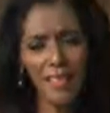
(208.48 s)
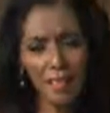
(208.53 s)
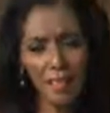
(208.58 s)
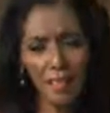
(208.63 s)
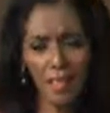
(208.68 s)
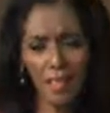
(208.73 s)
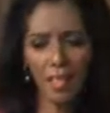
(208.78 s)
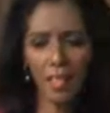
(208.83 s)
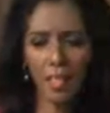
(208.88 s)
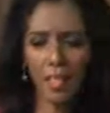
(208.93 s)
Is that the
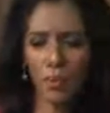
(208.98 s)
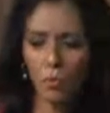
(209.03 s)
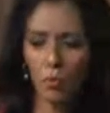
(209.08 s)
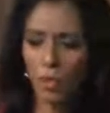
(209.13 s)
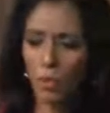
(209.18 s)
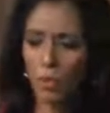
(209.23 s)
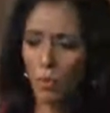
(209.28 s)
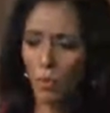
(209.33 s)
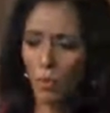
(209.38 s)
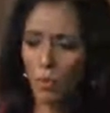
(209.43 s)
case? Because
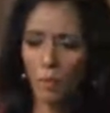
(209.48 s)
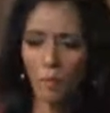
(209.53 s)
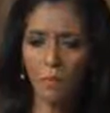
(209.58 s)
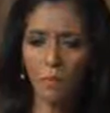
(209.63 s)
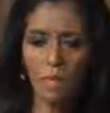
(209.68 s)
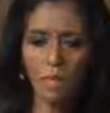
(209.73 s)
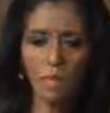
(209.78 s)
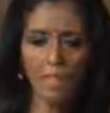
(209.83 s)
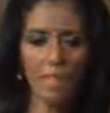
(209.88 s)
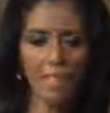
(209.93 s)
when you talk to
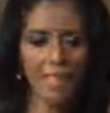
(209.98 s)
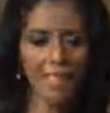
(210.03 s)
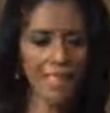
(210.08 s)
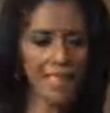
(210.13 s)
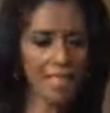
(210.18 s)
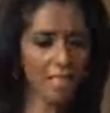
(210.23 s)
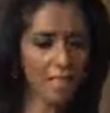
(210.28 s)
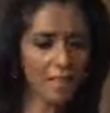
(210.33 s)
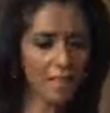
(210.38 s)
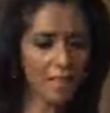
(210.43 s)
people in
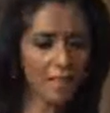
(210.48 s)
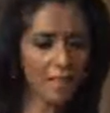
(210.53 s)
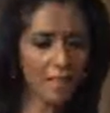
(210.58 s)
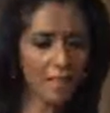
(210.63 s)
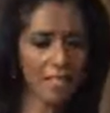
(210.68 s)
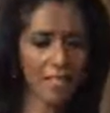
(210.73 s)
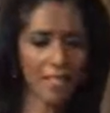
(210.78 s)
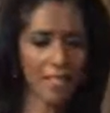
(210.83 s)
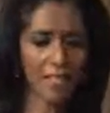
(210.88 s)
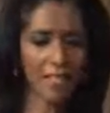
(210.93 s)
Kenya,
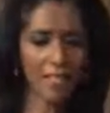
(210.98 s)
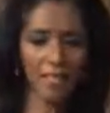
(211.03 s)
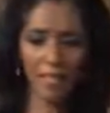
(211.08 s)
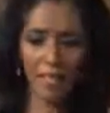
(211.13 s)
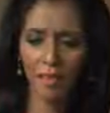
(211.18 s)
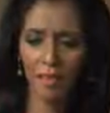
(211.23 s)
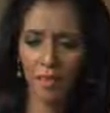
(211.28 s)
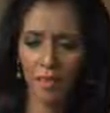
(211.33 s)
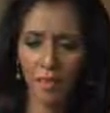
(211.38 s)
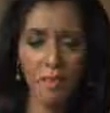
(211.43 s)

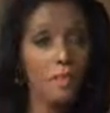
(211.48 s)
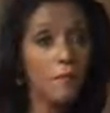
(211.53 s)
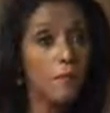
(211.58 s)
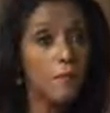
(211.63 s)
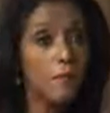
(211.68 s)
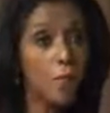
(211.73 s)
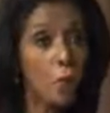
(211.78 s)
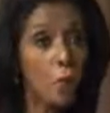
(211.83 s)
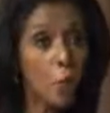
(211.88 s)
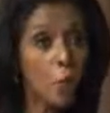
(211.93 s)

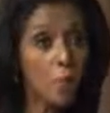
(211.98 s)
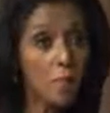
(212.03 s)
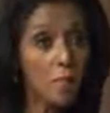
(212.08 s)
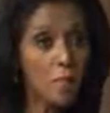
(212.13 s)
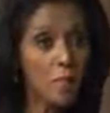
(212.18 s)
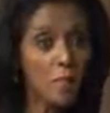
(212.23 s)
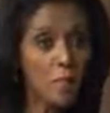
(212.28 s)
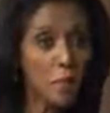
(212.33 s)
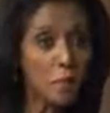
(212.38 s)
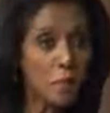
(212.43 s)

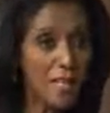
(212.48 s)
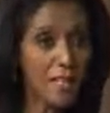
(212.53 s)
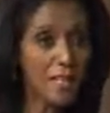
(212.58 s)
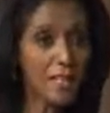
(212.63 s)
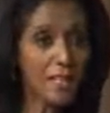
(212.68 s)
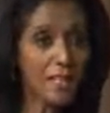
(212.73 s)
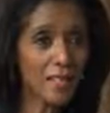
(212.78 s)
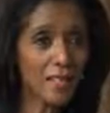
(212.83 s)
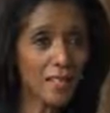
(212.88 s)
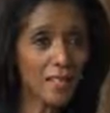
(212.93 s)
informed
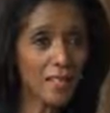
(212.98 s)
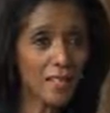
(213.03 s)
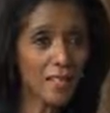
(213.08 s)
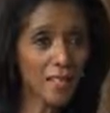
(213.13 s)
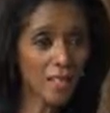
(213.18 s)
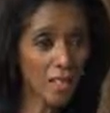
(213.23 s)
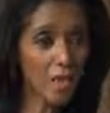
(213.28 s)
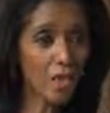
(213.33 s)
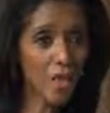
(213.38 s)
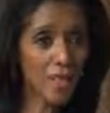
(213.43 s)
opinion
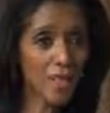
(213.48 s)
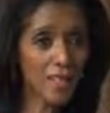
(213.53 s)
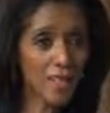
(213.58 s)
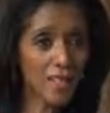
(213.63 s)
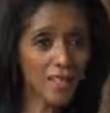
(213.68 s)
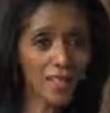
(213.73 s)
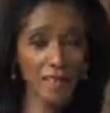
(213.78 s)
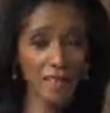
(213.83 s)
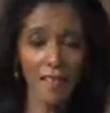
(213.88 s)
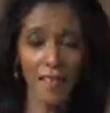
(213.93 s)
suggests
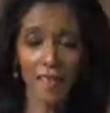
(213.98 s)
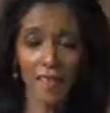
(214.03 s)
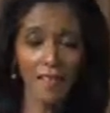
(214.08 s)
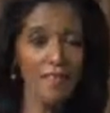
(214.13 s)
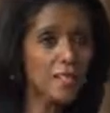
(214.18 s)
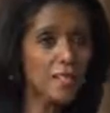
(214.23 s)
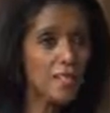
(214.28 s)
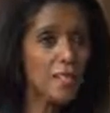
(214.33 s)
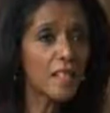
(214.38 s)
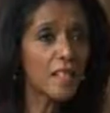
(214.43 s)
that
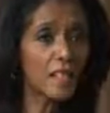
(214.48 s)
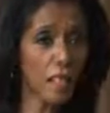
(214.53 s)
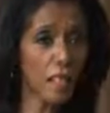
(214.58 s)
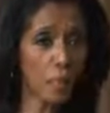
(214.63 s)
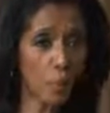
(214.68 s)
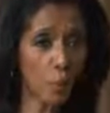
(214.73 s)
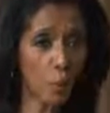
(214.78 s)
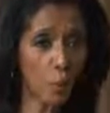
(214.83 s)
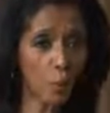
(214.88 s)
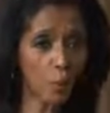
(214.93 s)
they didn't
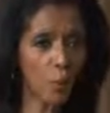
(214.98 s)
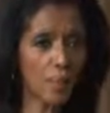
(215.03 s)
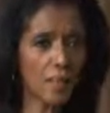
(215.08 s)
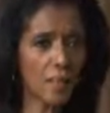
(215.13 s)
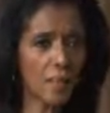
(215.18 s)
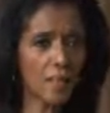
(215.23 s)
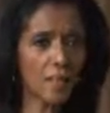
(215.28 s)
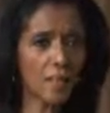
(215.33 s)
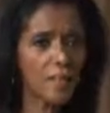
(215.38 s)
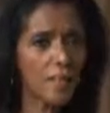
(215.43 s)
support you
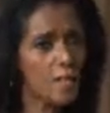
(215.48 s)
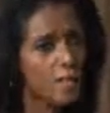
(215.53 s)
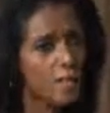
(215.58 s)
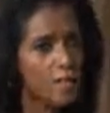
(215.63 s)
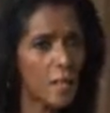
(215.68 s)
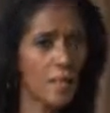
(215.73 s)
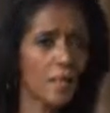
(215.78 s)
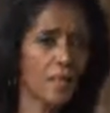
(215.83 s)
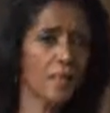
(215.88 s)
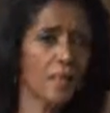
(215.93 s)
because
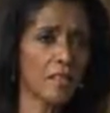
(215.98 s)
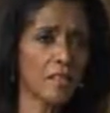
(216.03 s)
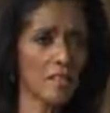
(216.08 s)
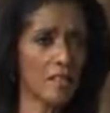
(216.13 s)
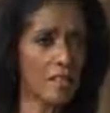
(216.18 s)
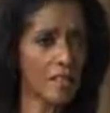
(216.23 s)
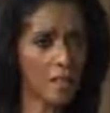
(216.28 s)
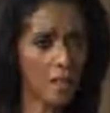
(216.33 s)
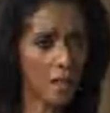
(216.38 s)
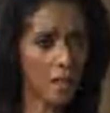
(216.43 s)
they're
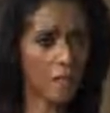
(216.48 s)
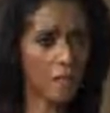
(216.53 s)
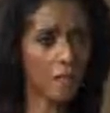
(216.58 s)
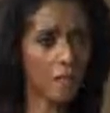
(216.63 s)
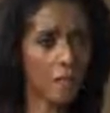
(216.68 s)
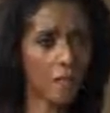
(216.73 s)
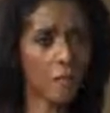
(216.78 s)
relatively young.